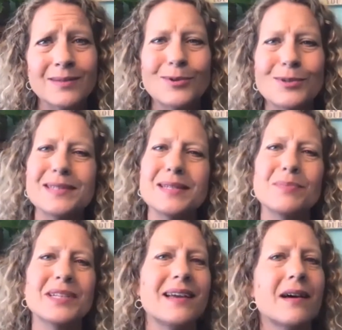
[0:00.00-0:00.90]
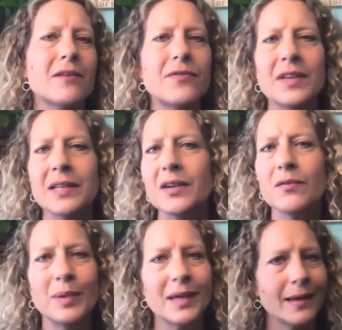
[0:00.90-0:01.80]
or simply a feeling
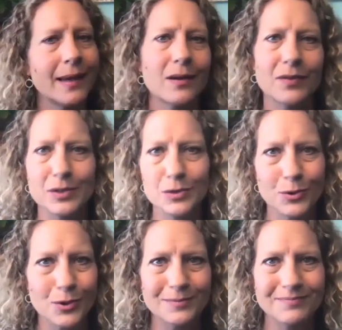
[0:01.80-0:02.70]
of being out of control.